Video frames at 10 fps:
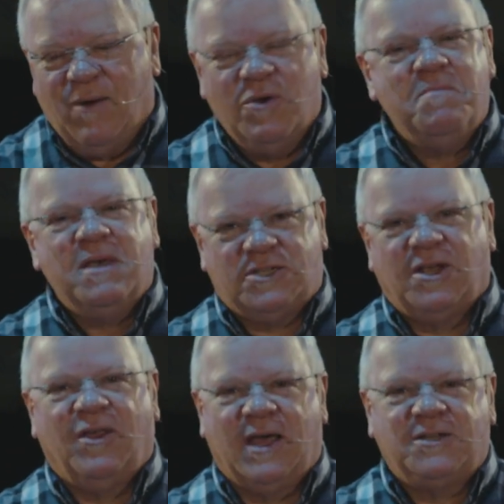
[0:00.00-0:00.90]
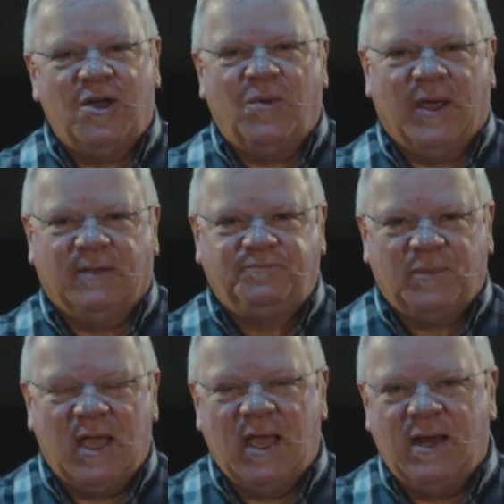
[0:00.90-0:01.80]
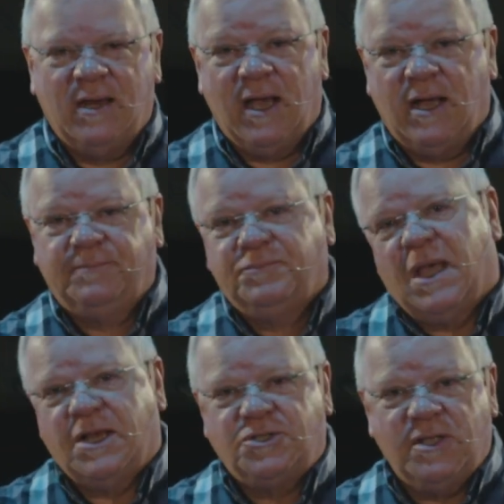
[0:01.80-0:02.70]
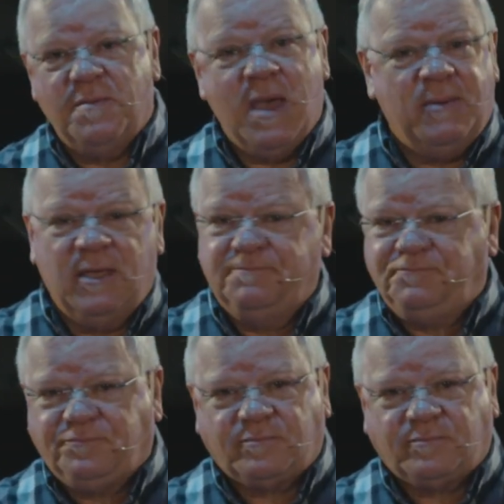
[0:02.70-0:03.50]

We miss all that, don't we? And actually, maybe